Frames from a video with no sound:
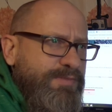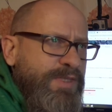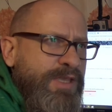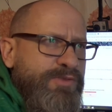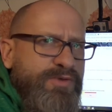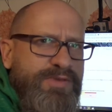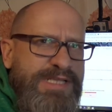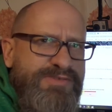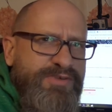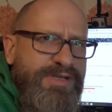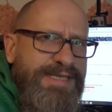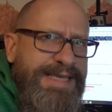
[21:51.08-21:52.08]
I thought that's
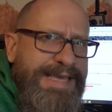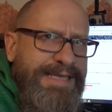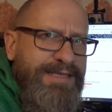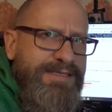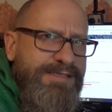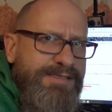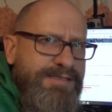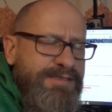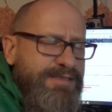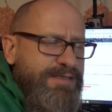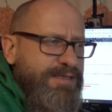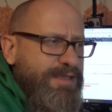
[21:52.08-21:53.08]
very careless
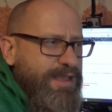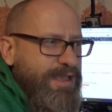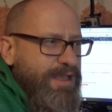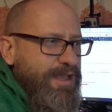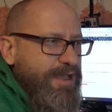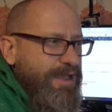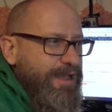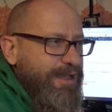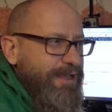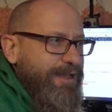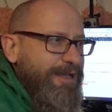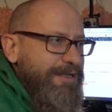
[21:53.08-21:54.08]

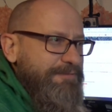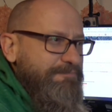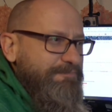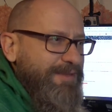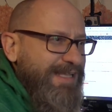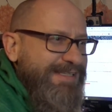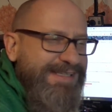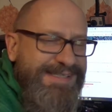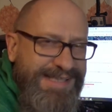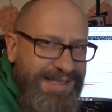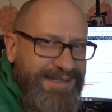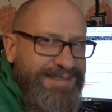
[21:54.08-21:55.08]
as a
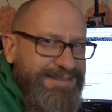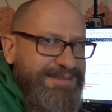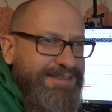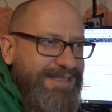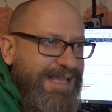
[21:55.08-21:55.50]
seller.